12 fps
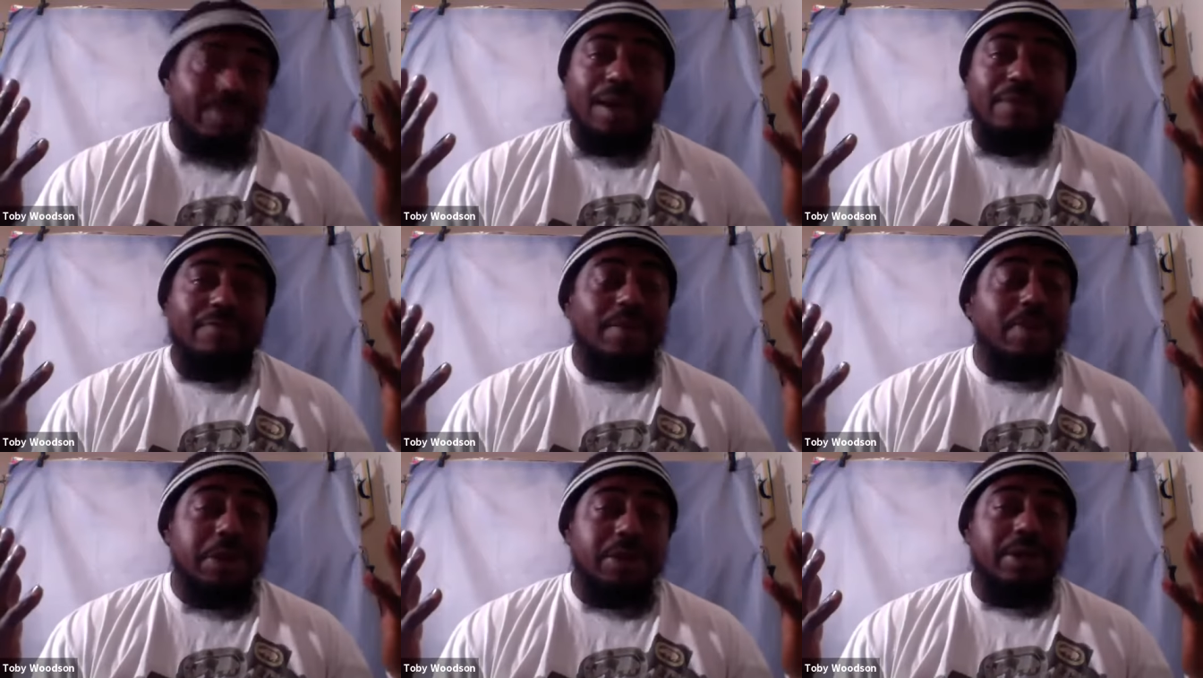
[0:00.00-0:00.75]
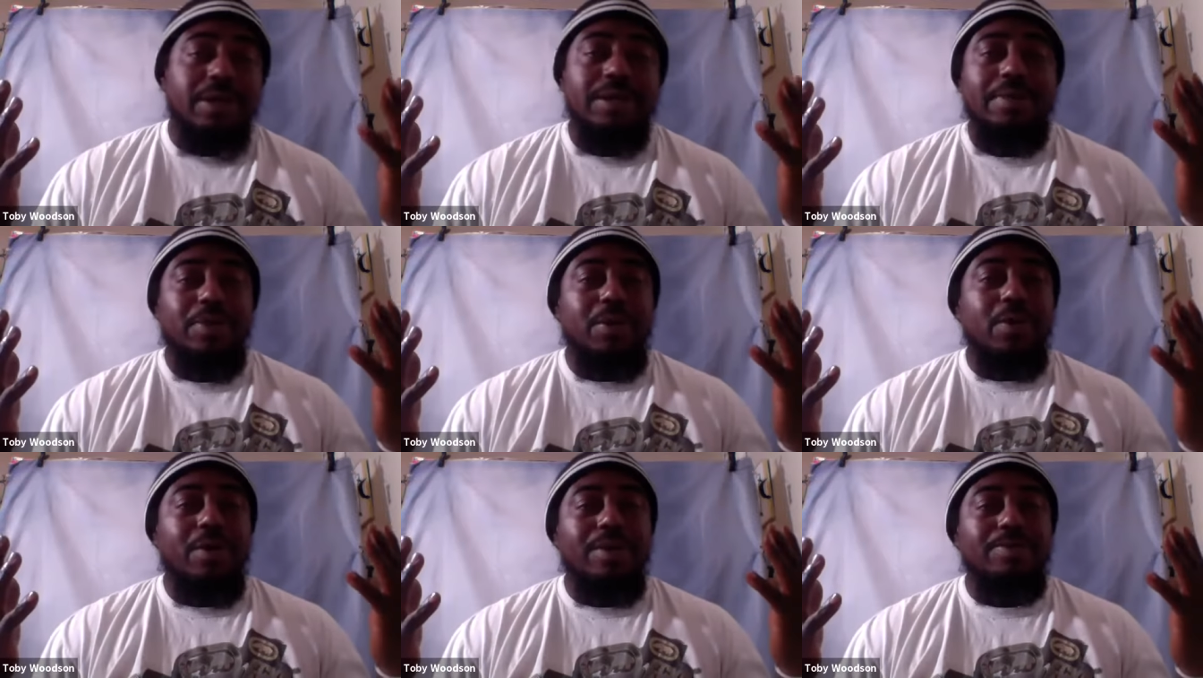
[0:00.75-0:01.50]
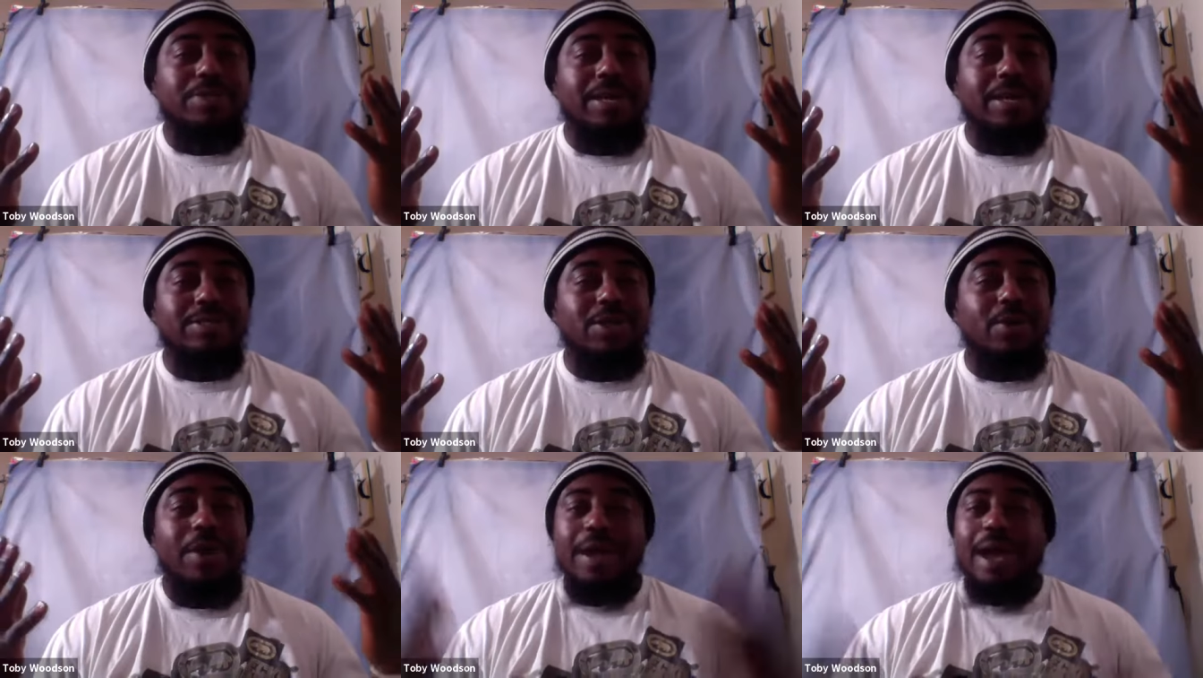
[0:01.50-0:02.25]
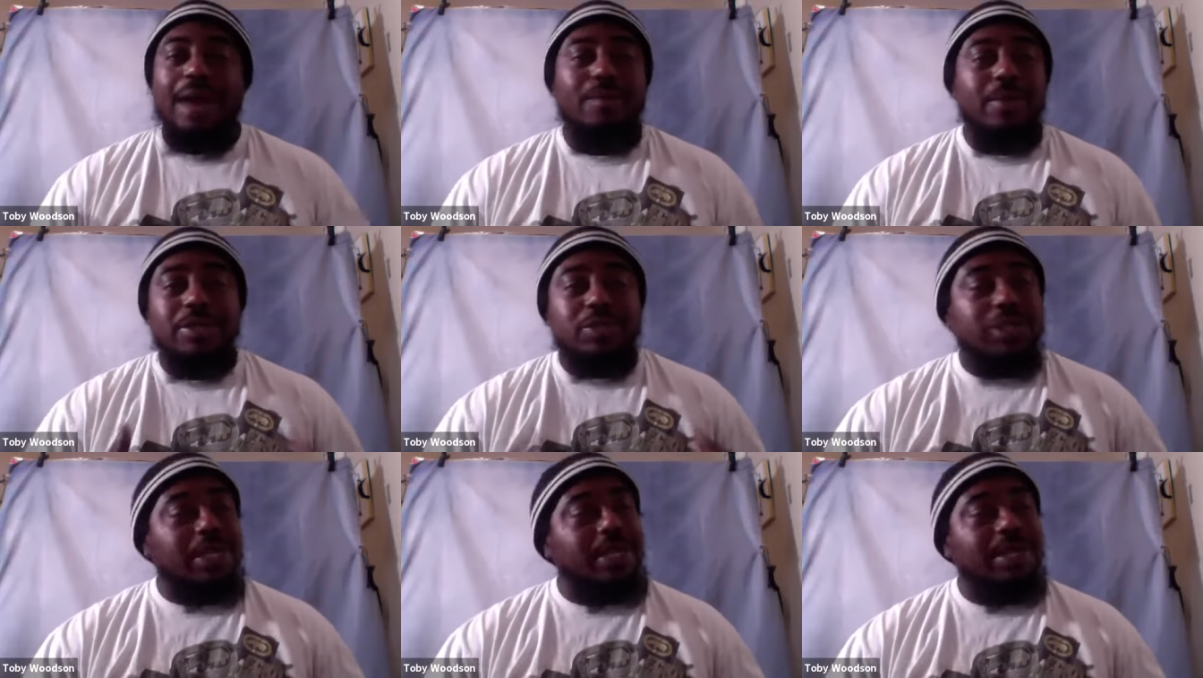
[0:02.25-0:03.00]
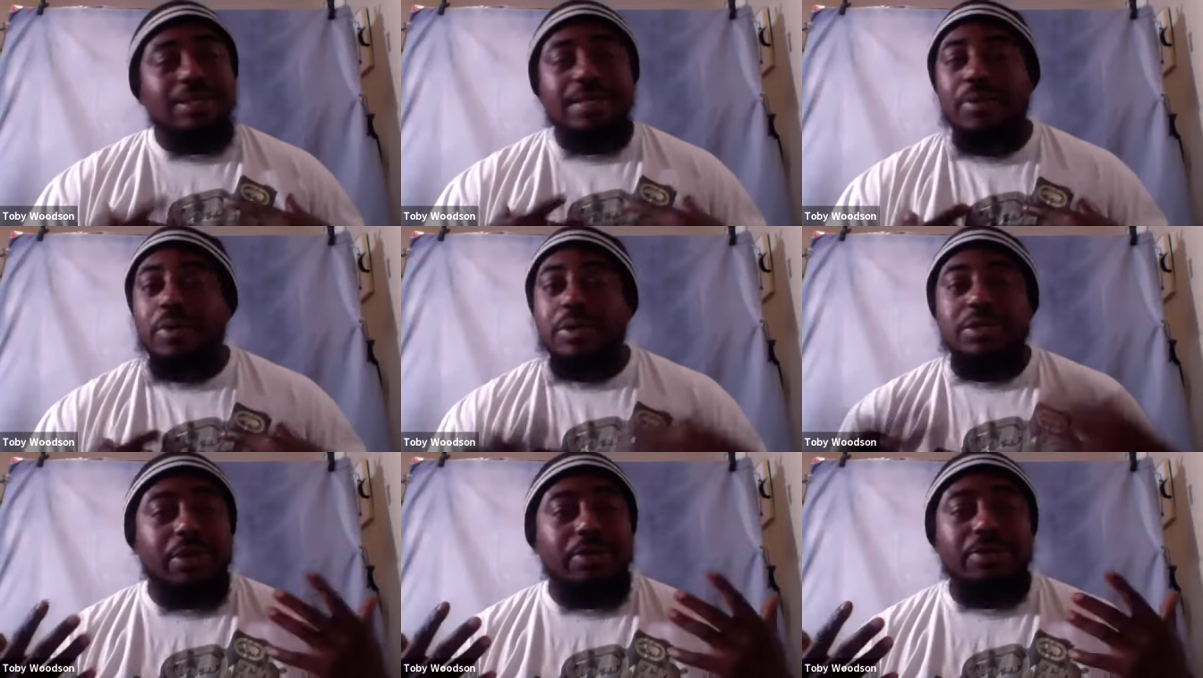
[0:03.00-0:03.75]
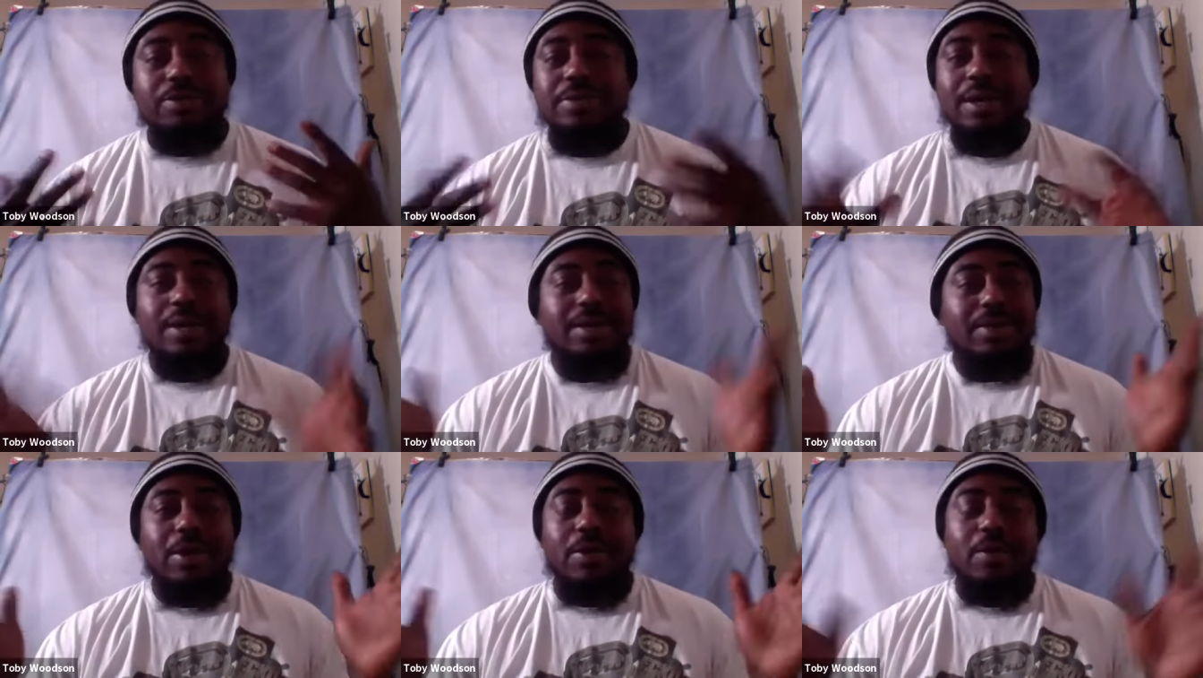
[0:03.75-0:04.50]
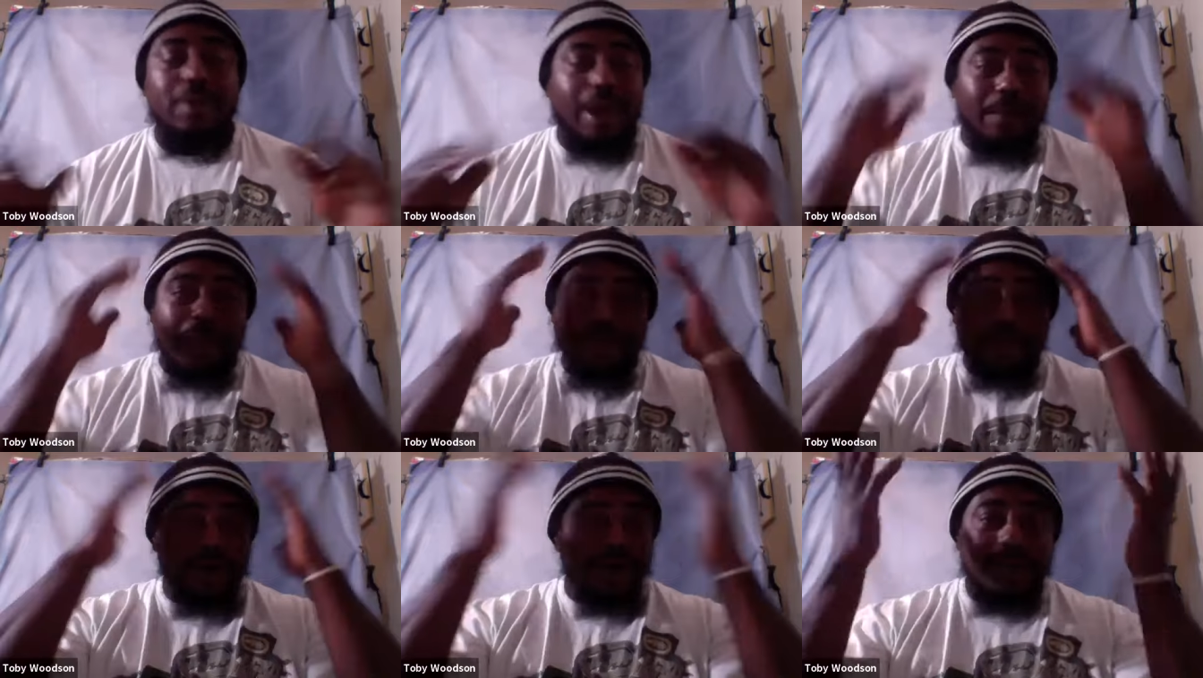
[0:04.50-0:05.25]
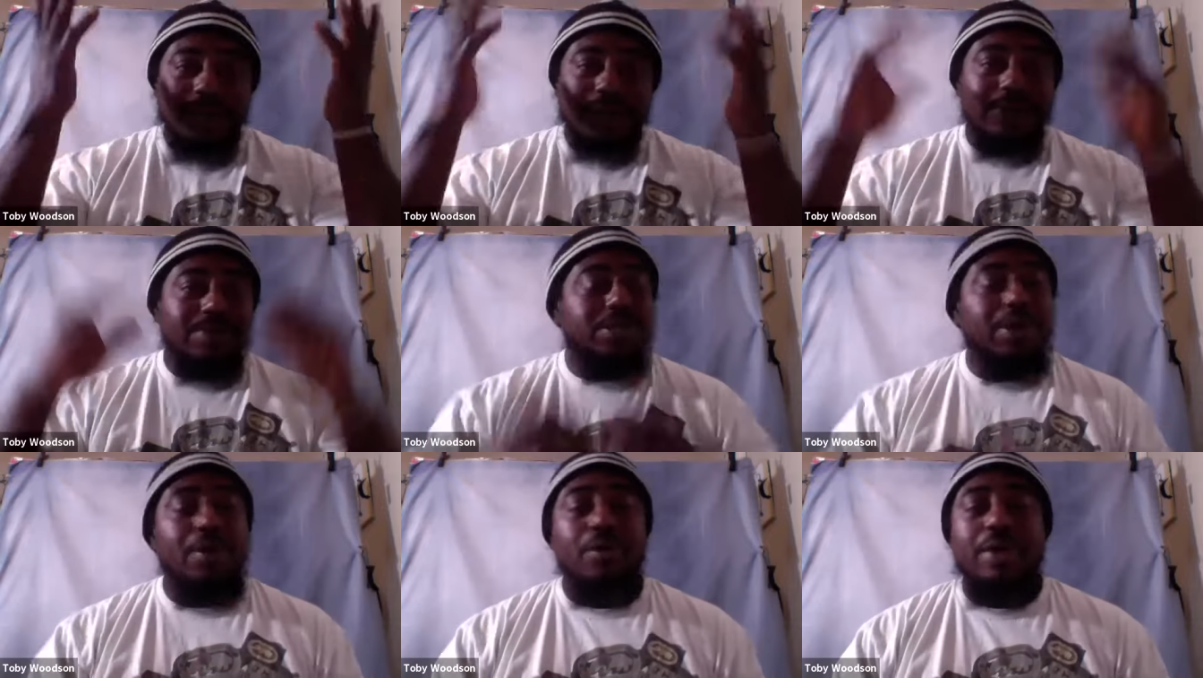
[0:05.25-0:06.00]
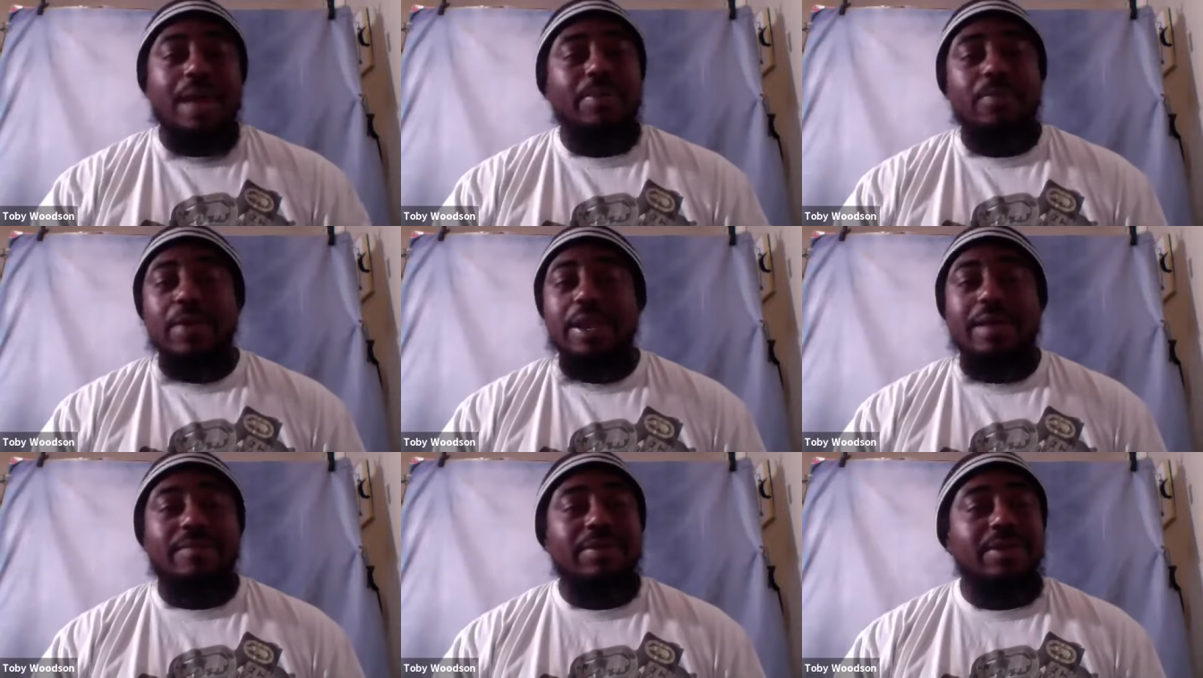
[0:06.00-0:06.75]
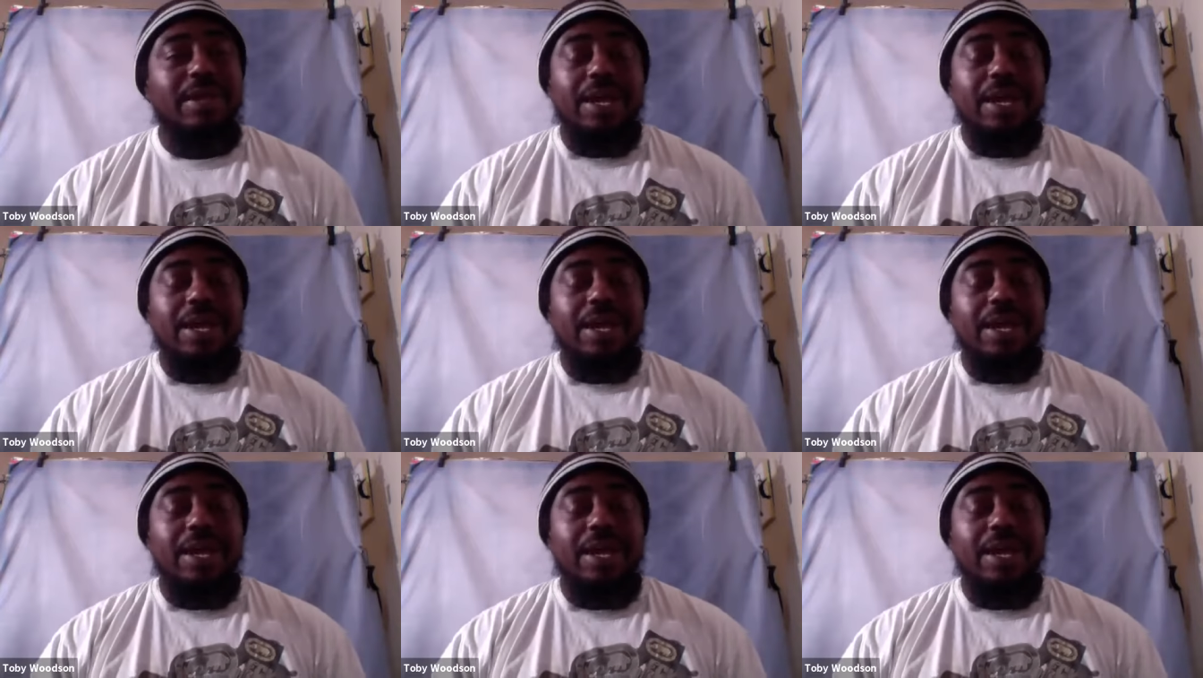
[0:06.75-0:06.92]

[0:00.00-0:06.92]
I'm from the hood. You know what I'm saying? So I wear the jeans, I wear the shirt, you know, I might wear a little skull cap or whatever.